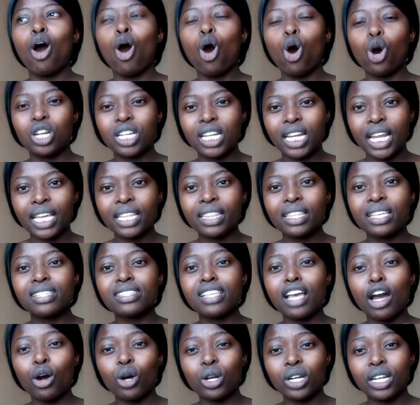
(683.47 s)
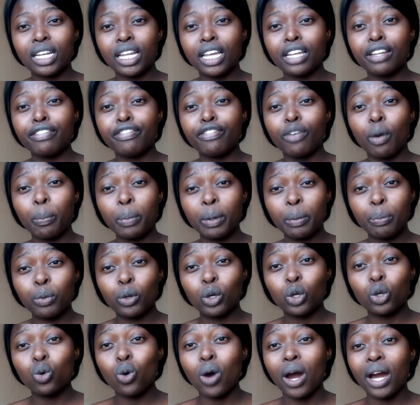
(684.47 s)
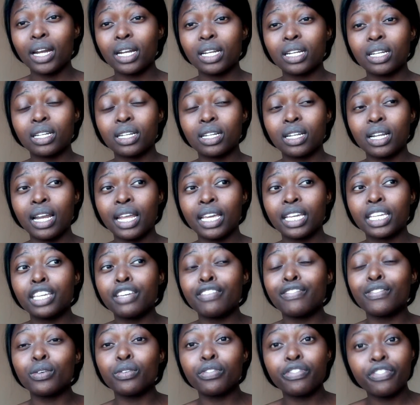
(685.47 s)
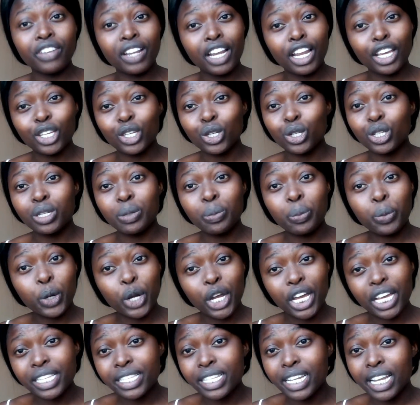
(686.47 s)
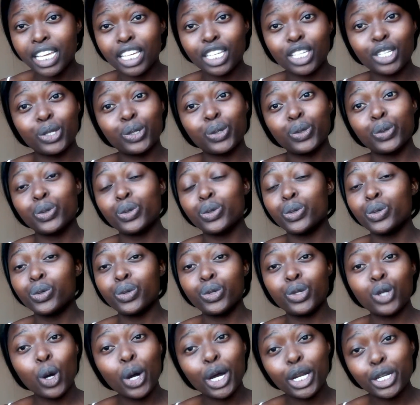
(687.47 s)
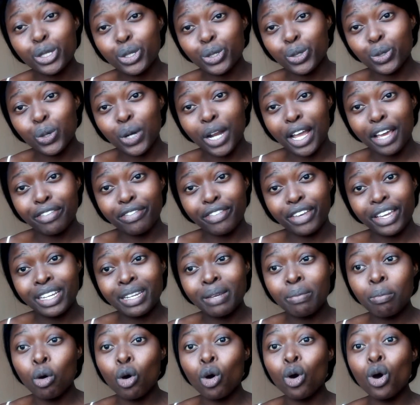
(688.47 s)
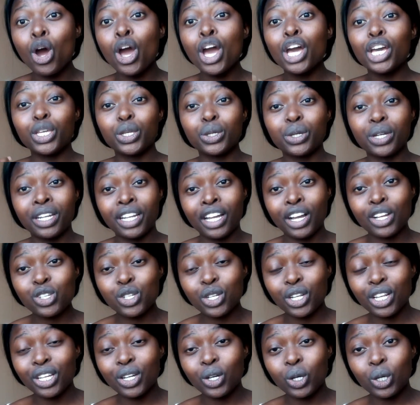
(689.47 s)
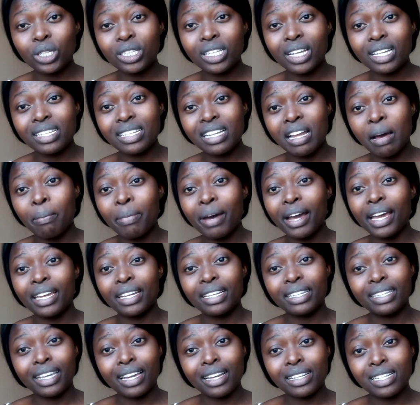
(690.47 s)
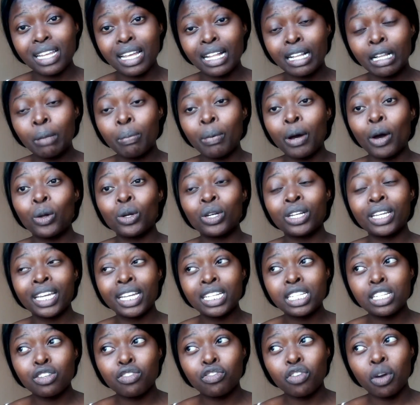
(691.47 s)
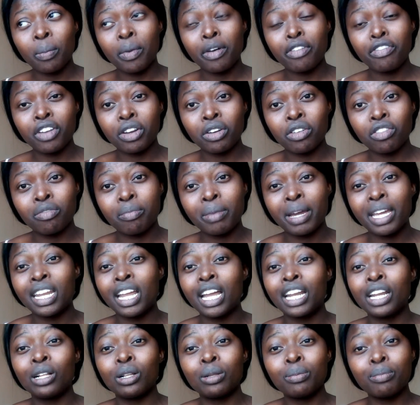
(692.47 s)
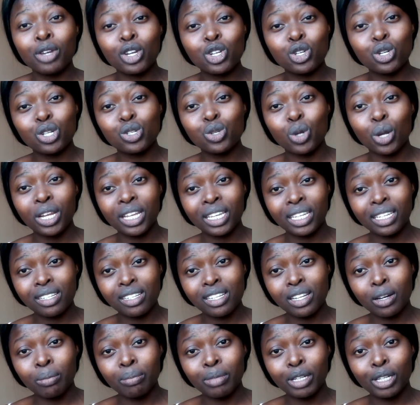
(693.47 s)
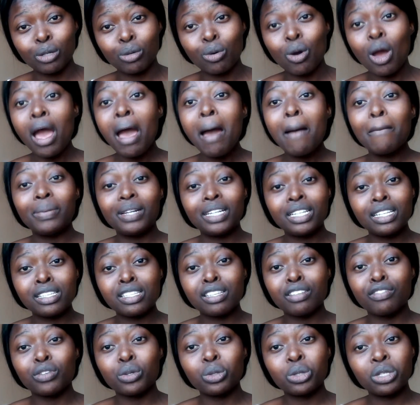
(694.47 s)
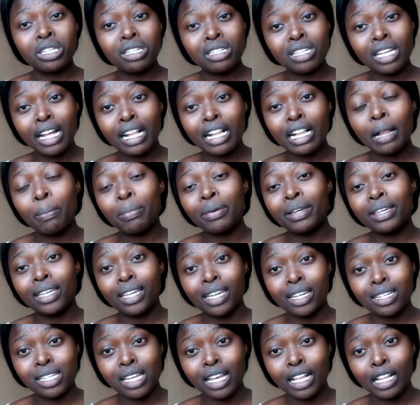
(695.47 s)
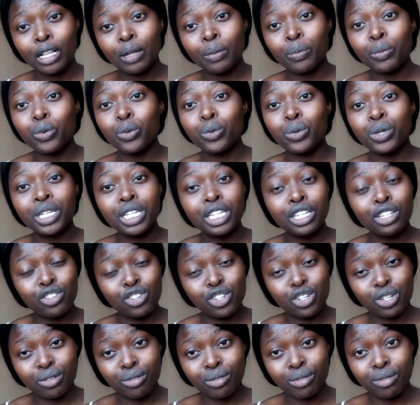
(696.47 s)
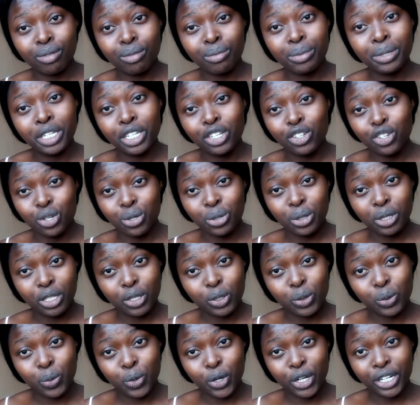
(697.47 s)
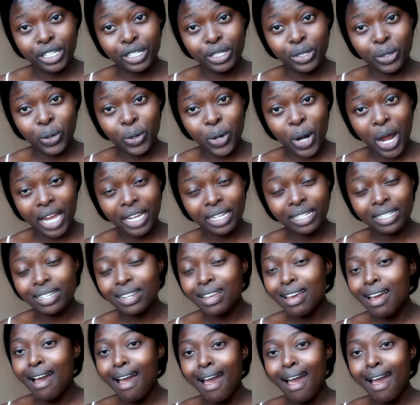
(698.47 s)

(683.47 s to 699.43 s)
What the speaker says: hotline. There's a hotline for people who are, like, if you feel like you're depressed, like you don't want to do life anymore, you can actually call that number and get help. I'll get it from a friend of mine, and I'll make sure to link it down below. Please, if you need help, get help. We need you. We need you in this world, all right?